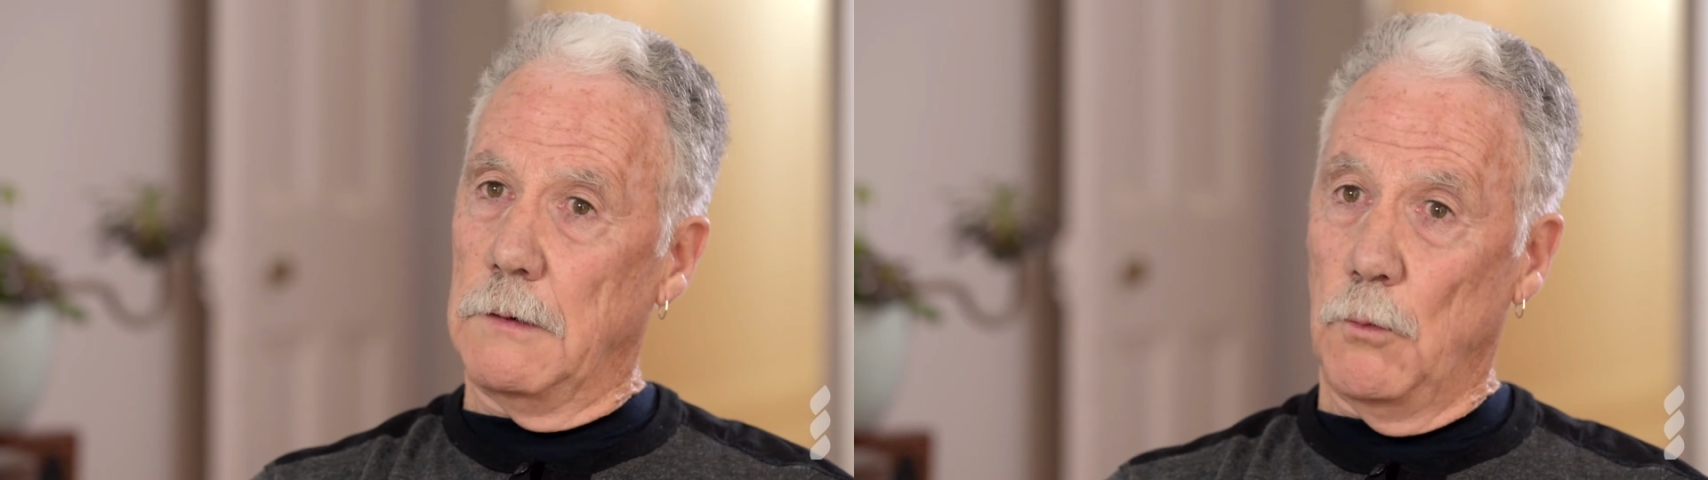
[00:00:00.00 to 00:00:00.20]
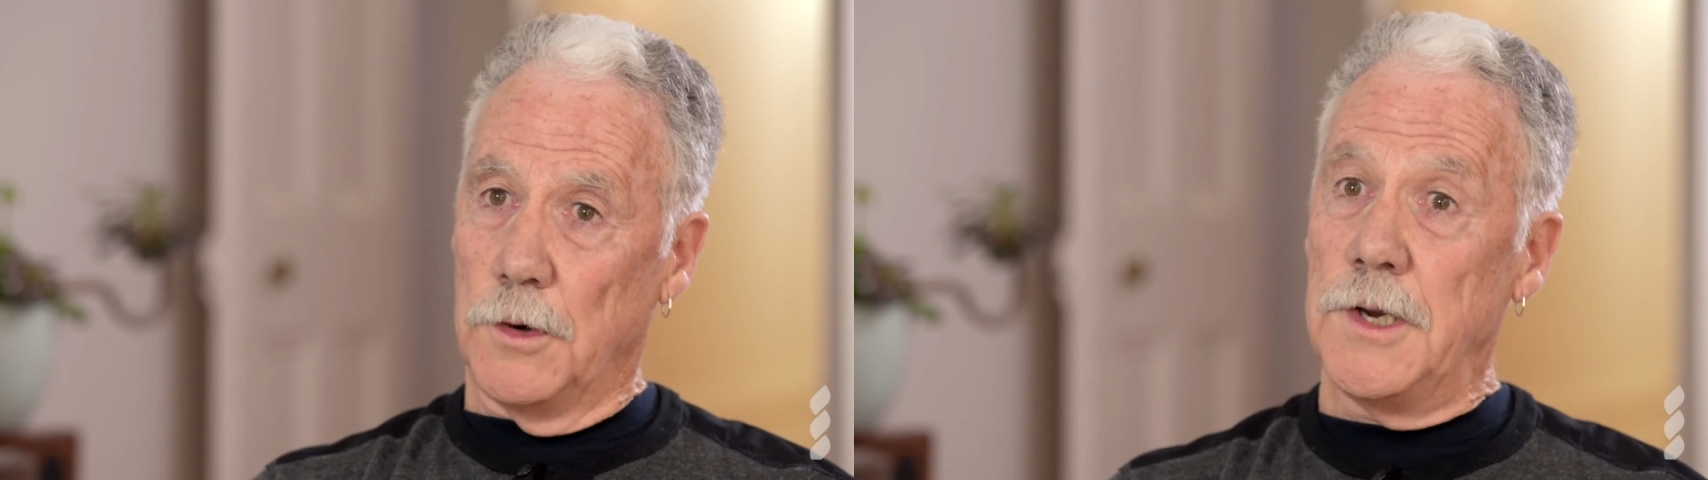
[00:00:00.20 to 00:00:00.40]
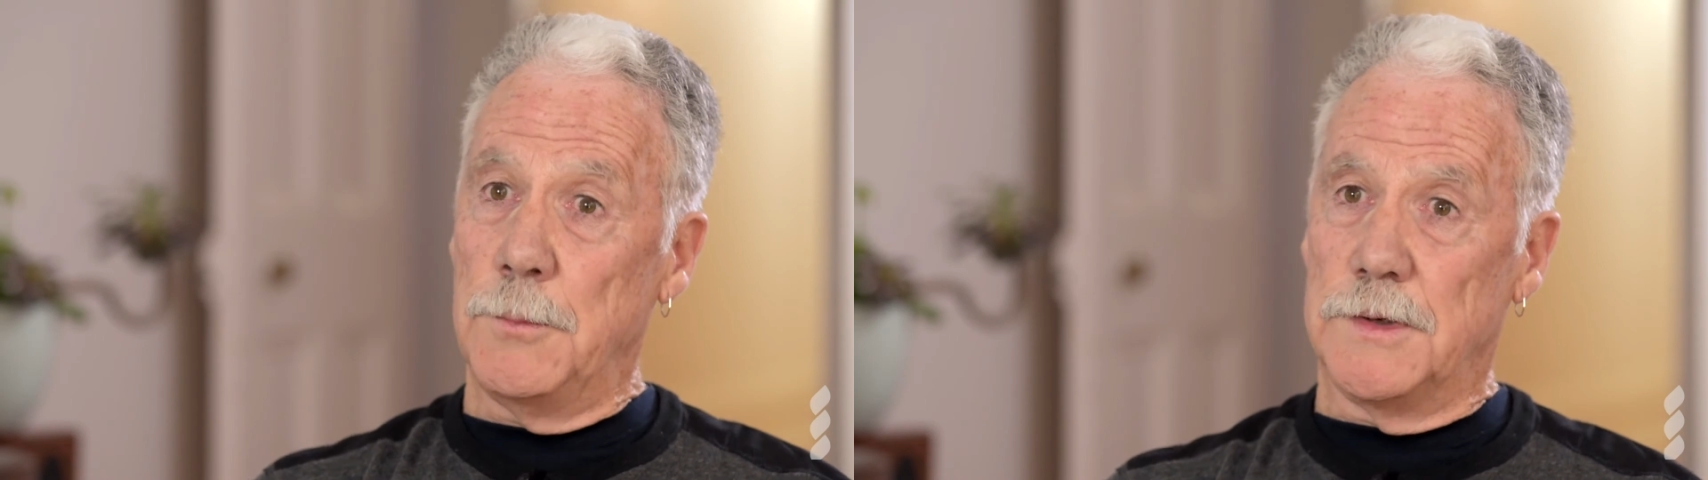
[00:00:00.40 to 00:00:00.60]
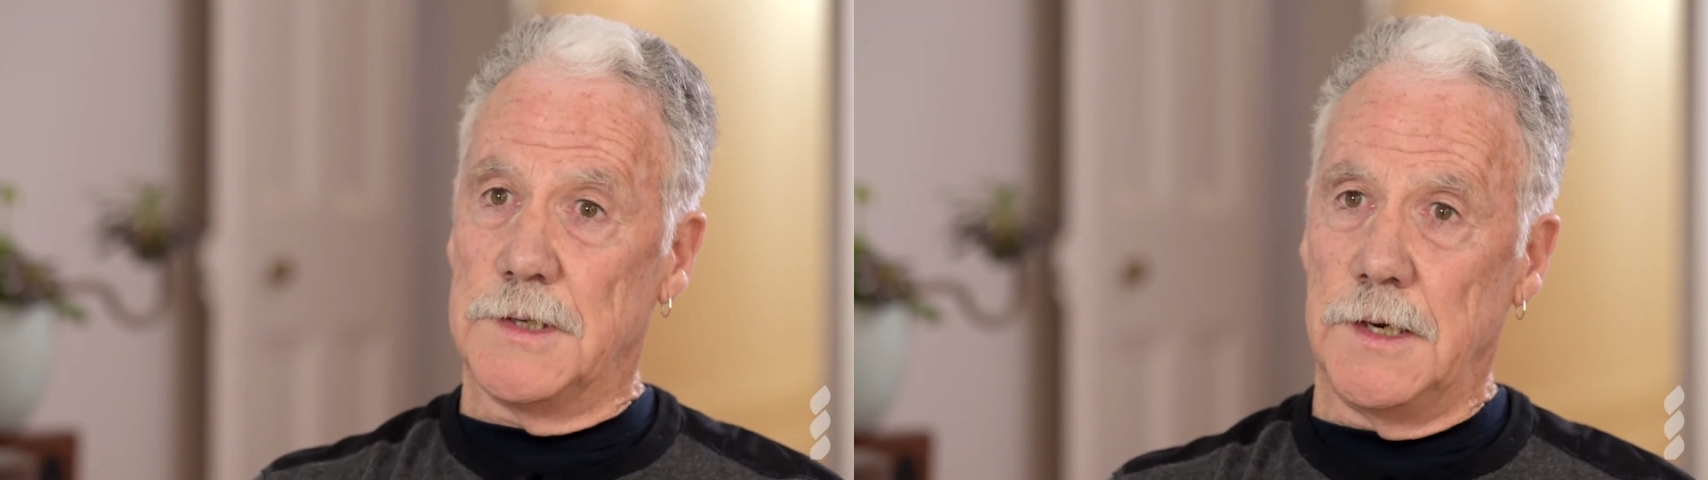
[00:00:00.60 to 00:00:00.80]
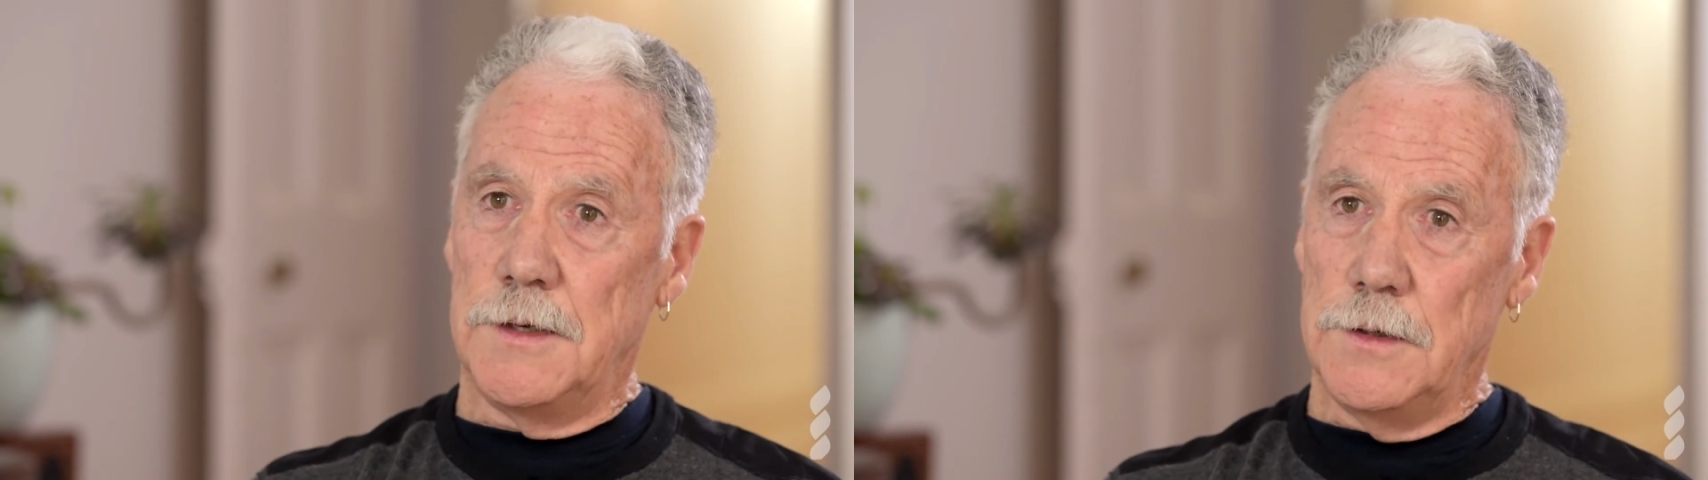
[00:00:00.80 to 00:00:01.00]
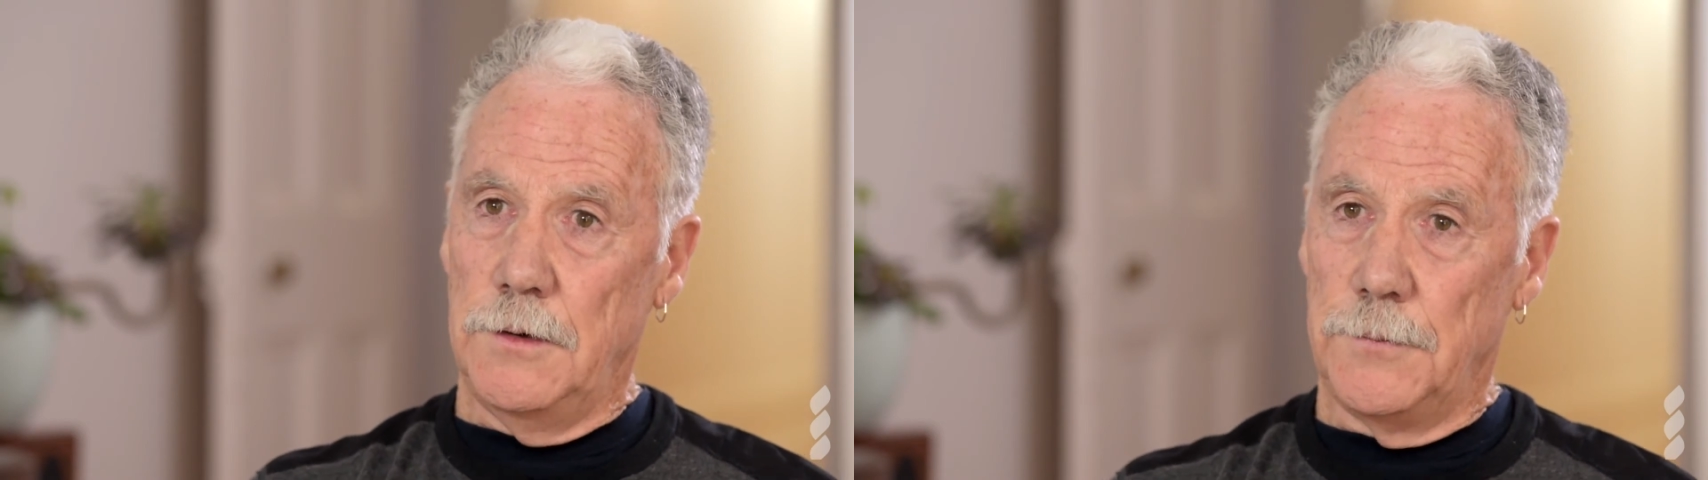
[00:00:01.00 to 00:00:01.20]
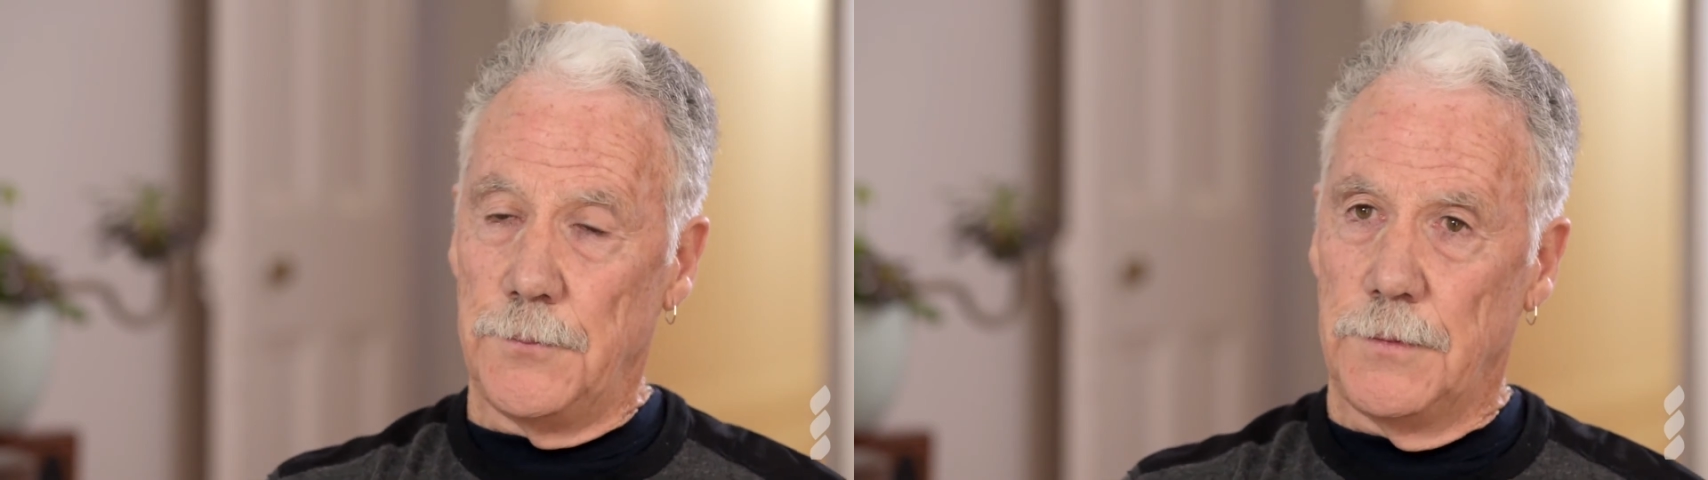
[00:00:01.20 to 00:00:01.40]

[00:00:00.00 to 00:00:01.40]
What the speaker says: what he presented.